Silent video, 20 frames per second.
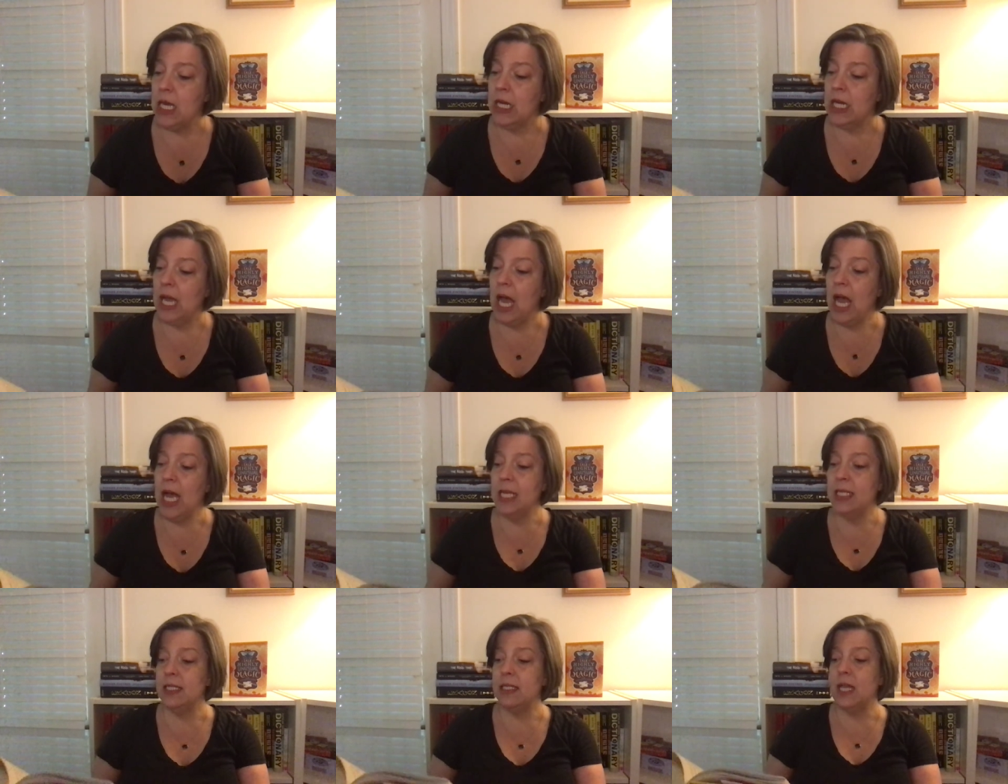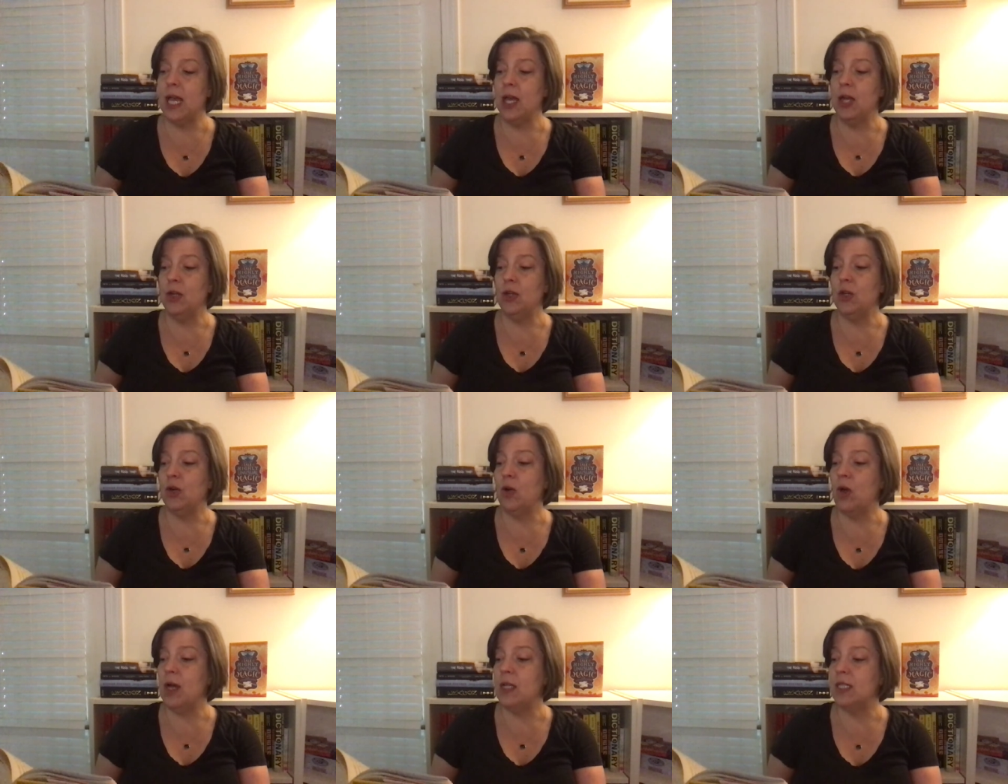Kai scuttled
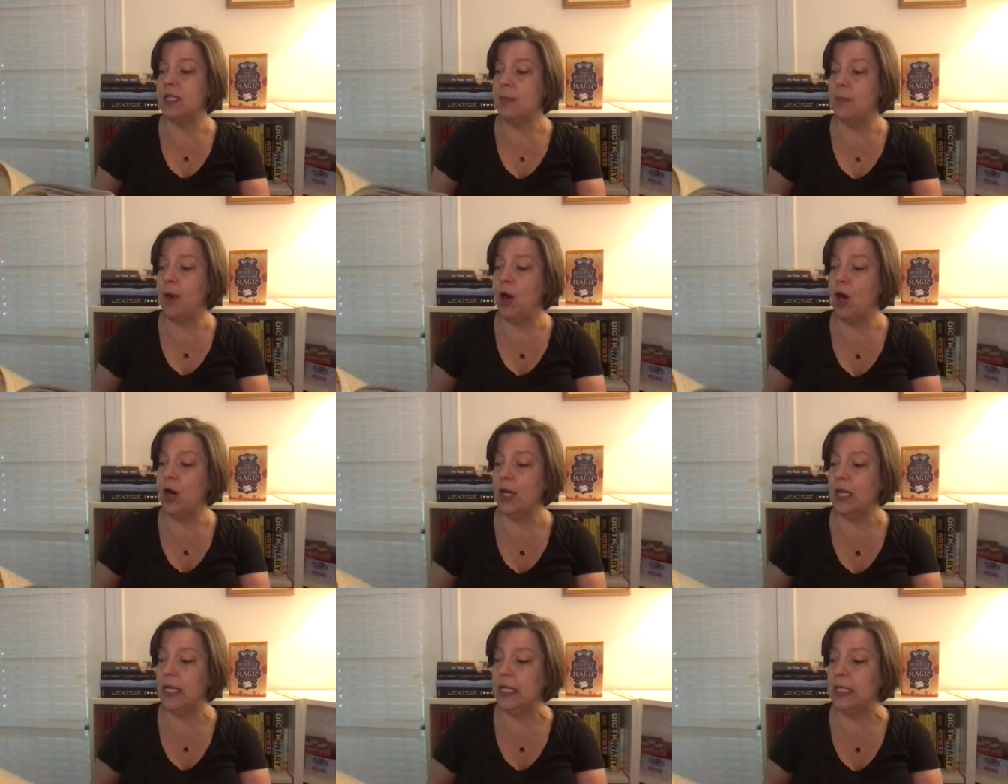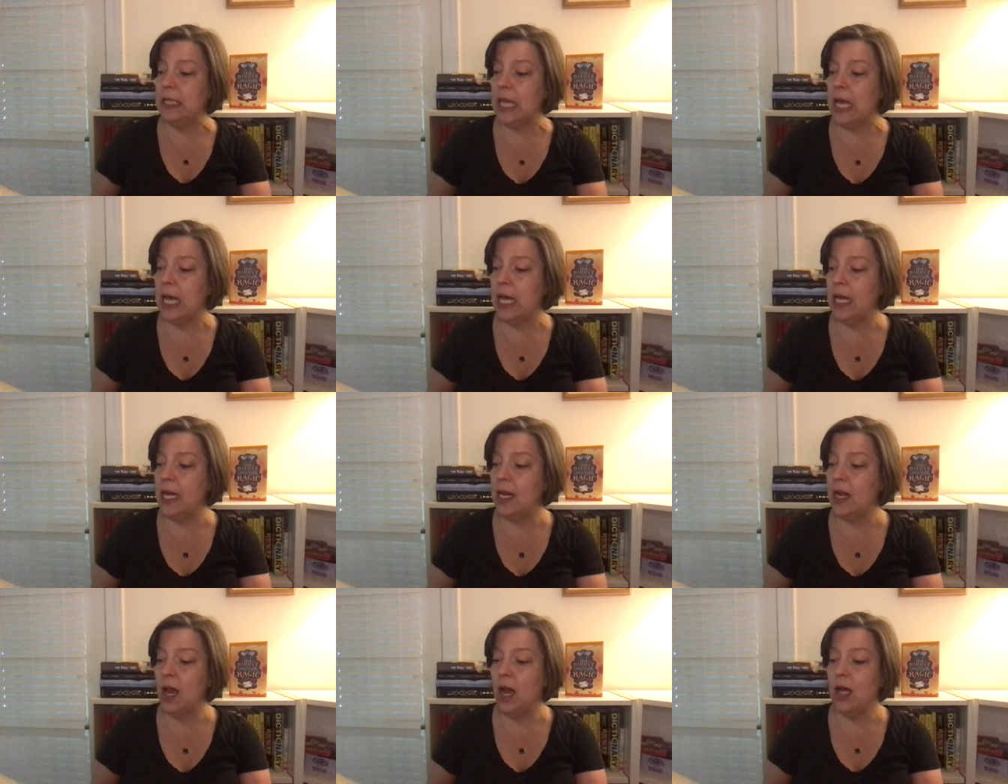across the parking lot
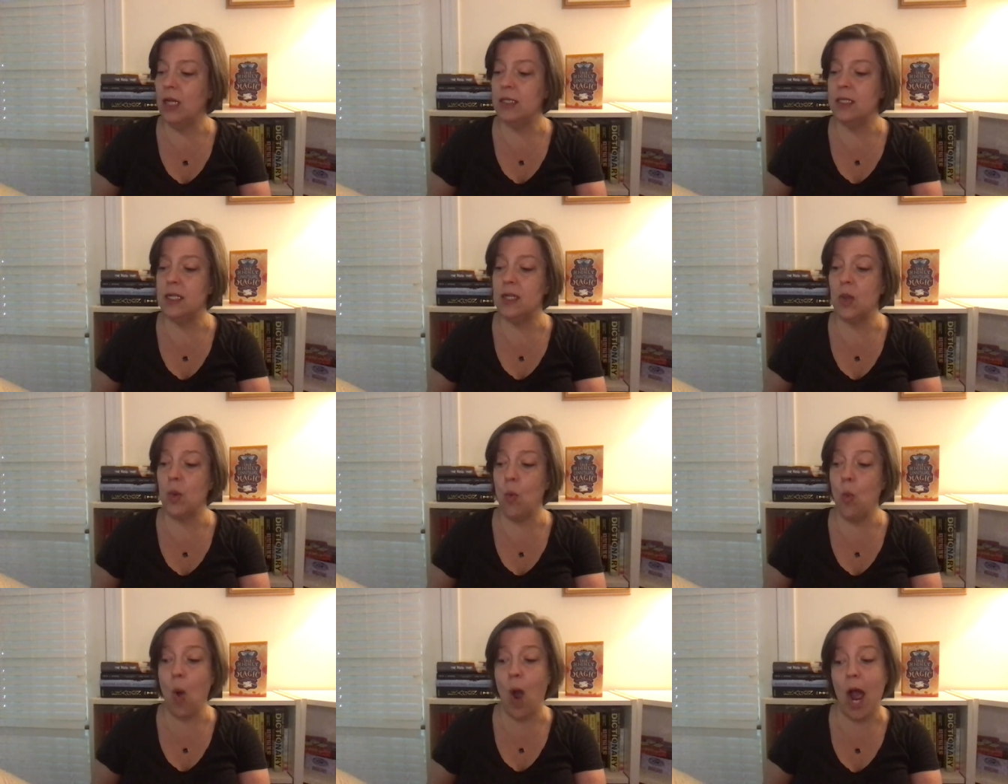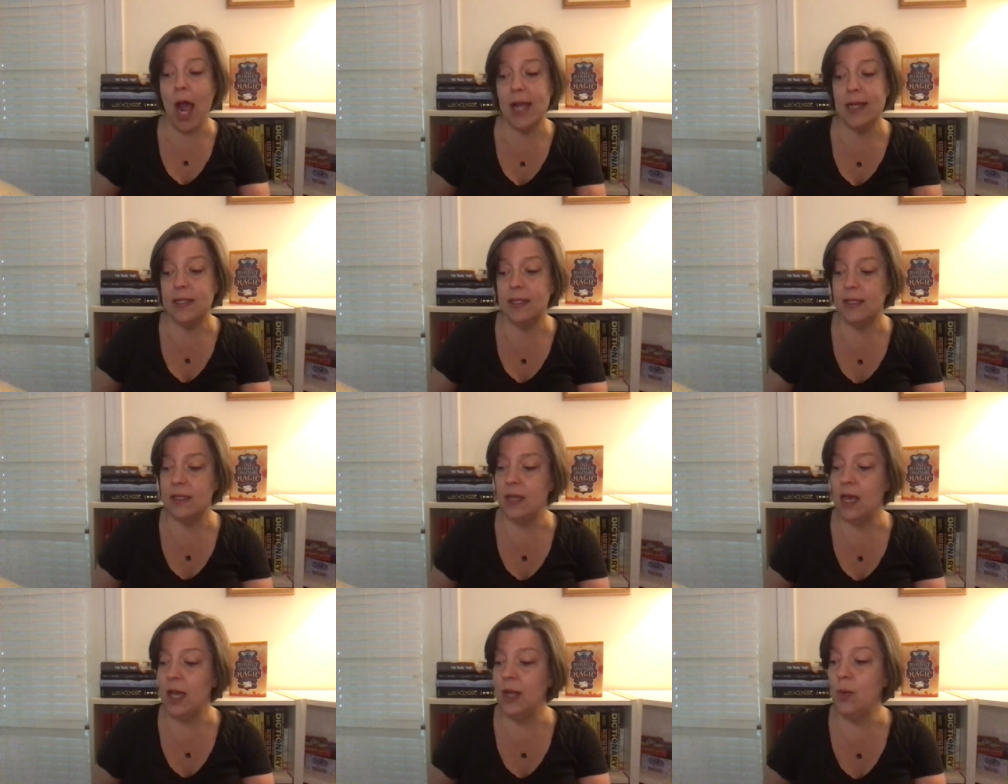and onto the wide
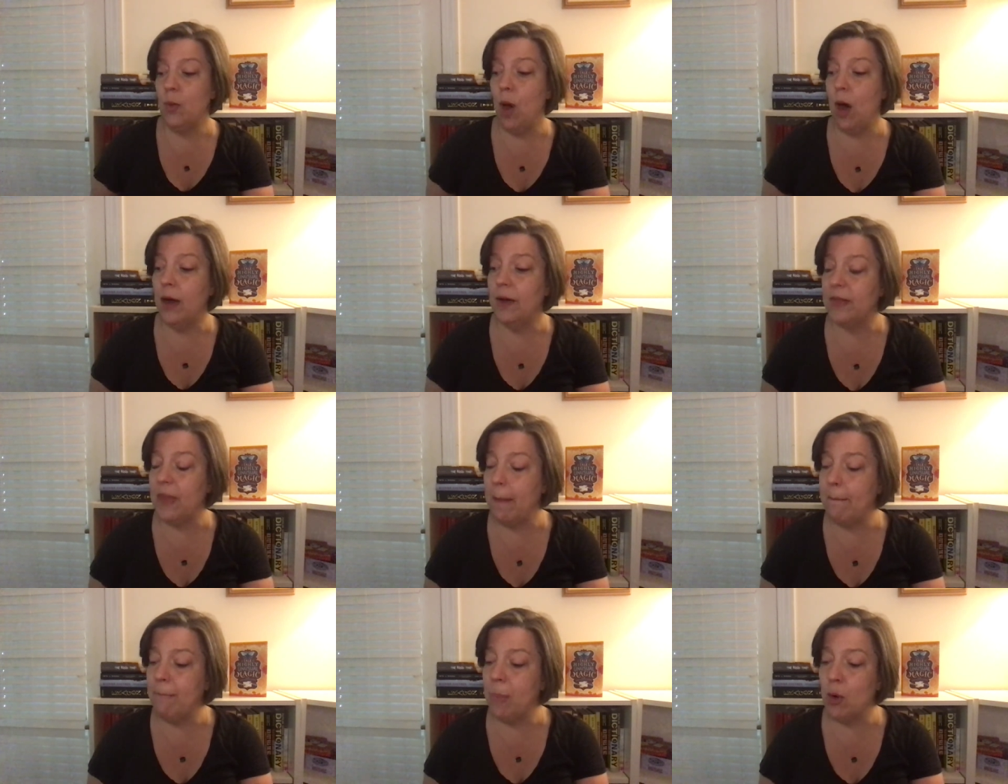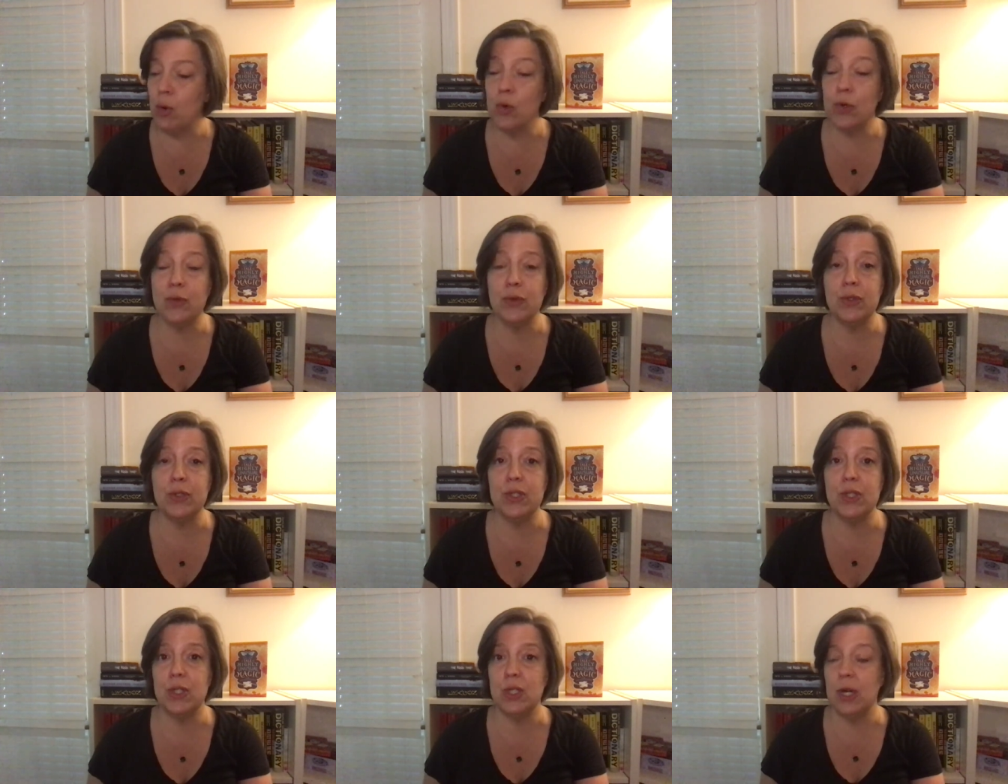sidewalk that bordered
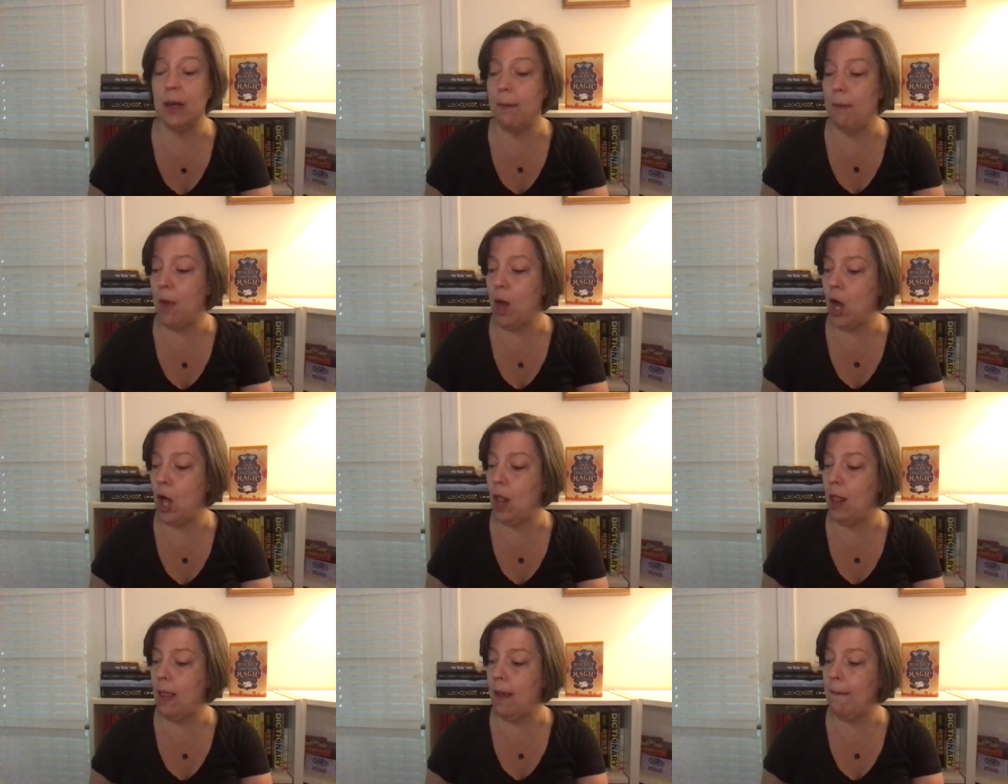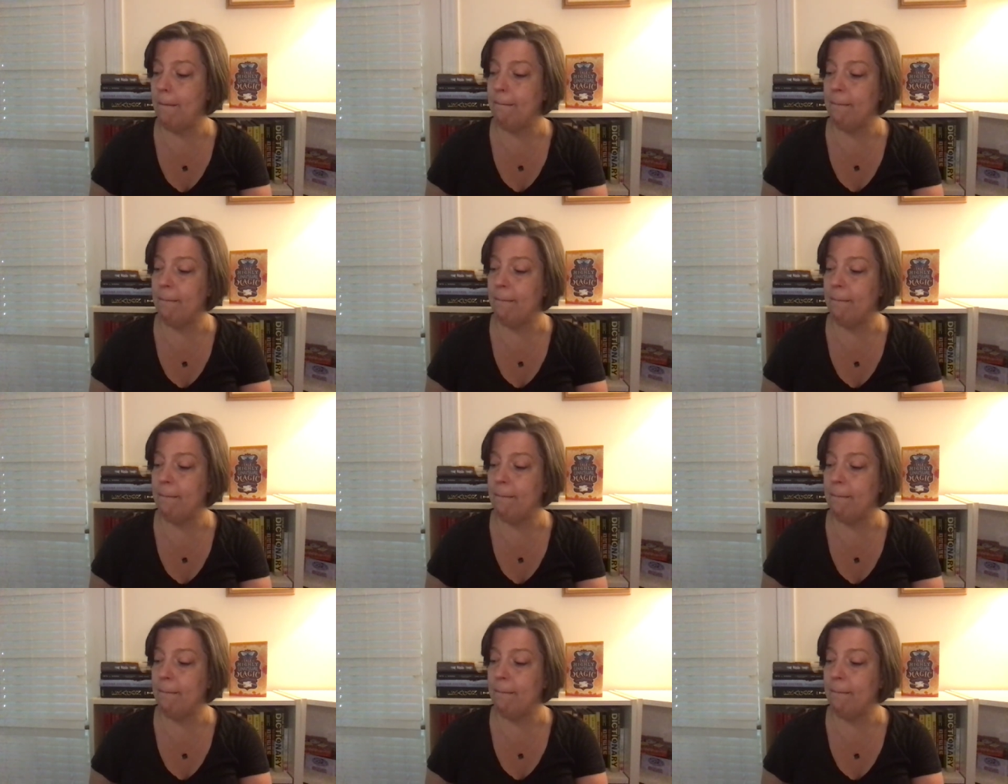the strip mall.